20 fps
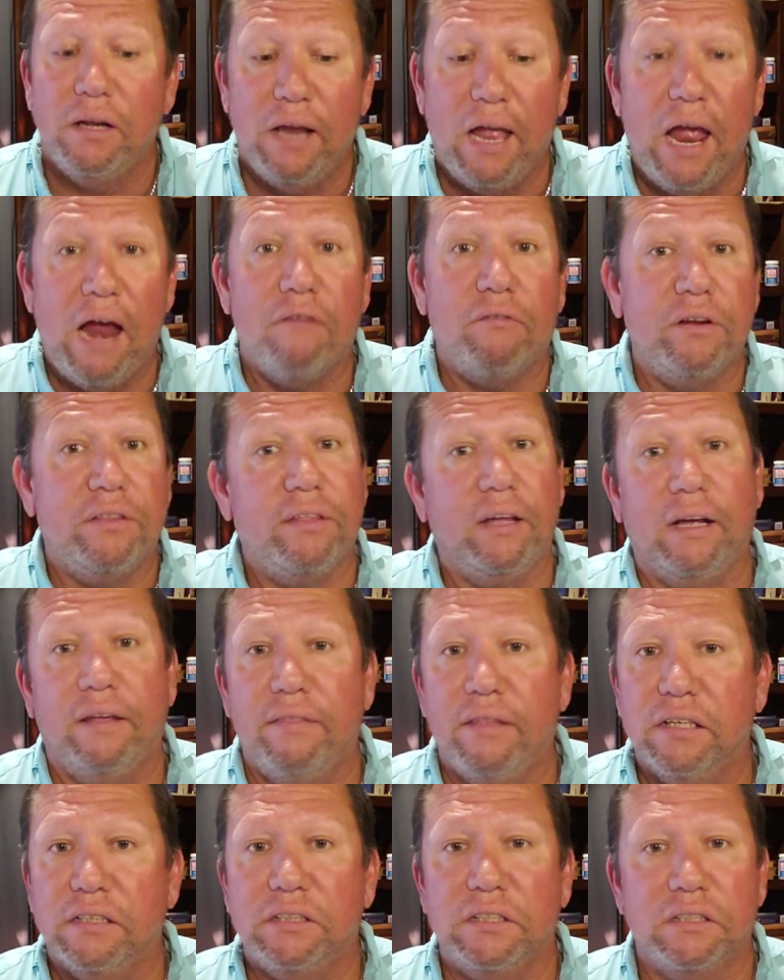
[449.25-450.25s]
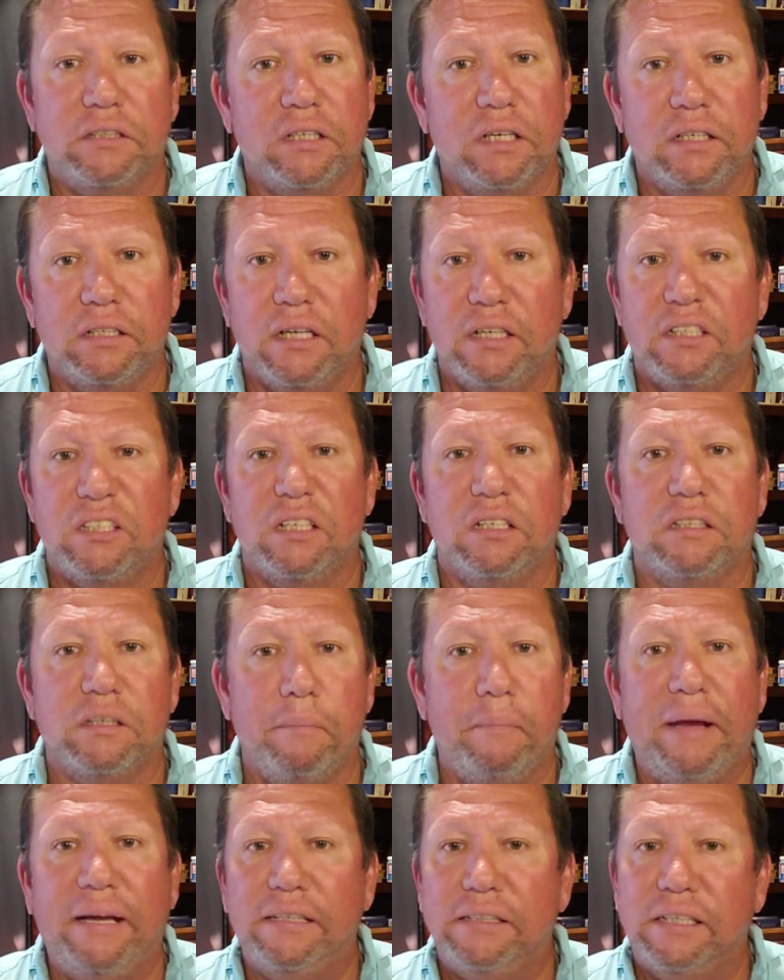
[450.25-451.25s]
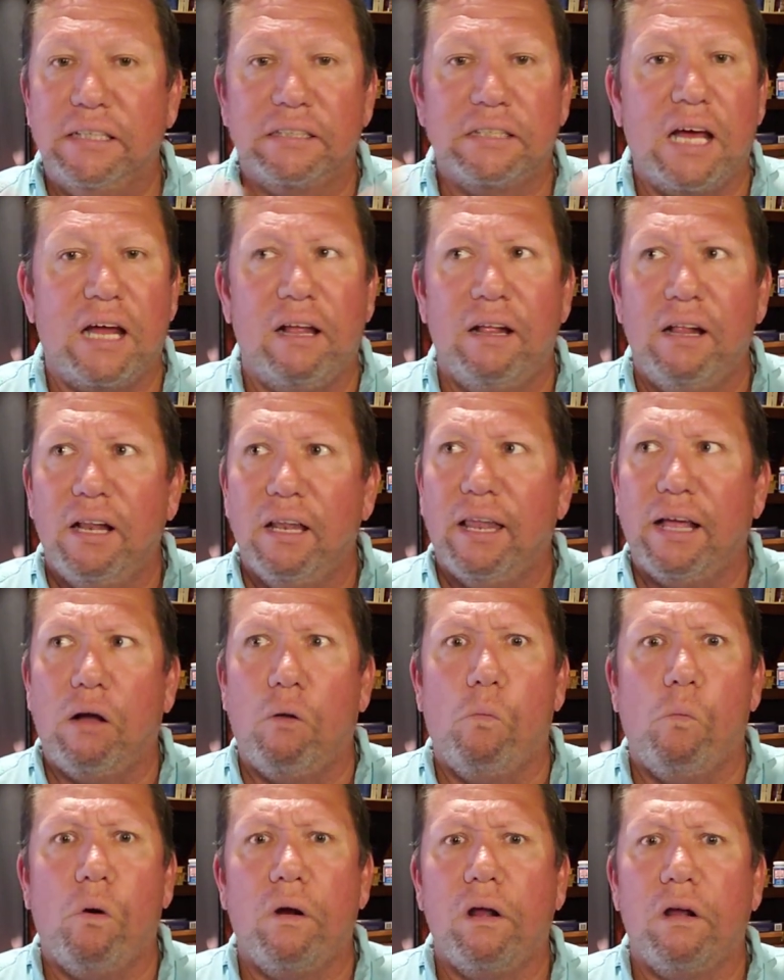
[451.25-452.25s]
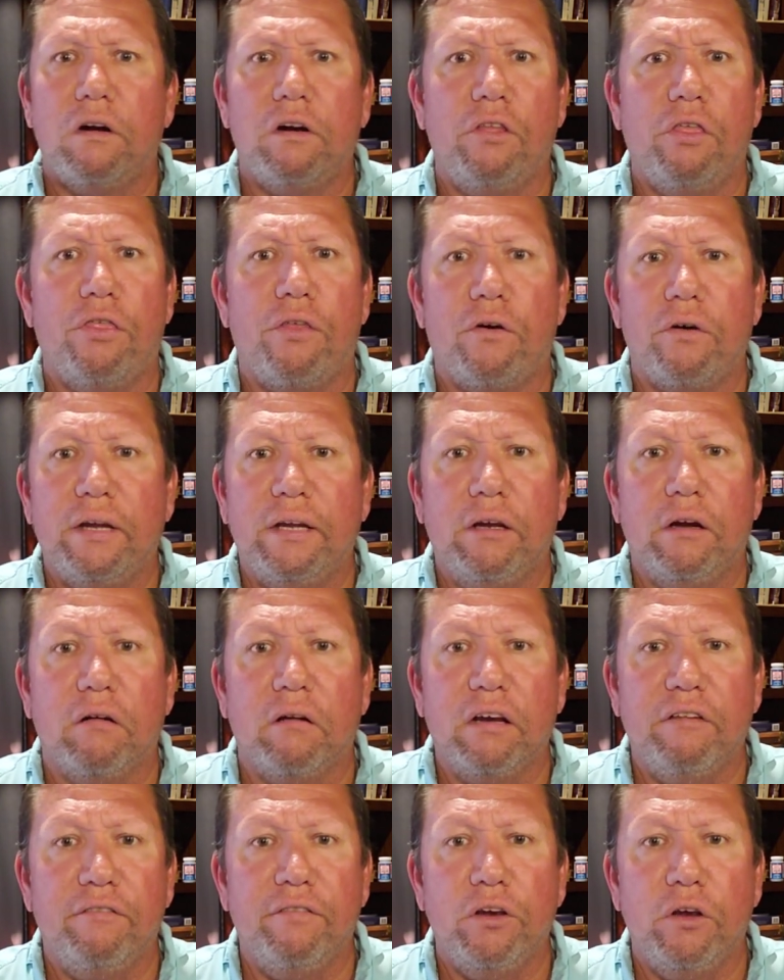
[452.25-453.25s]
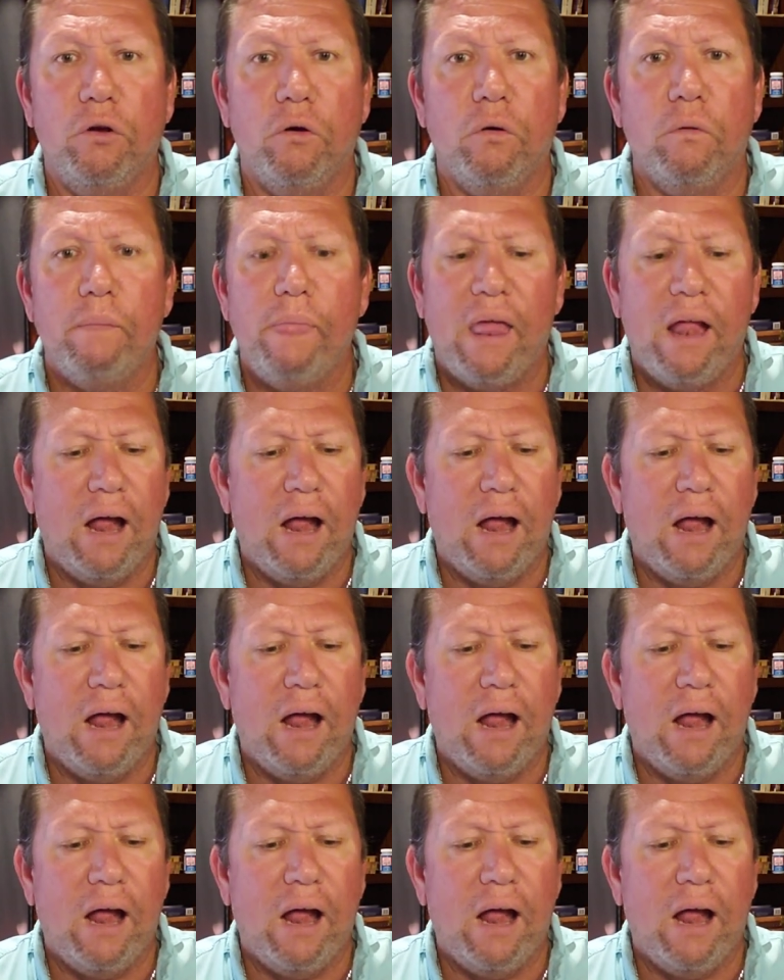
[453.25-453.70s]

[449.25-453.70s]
Everything in this, it's amazing. It's got like a 130-degree view.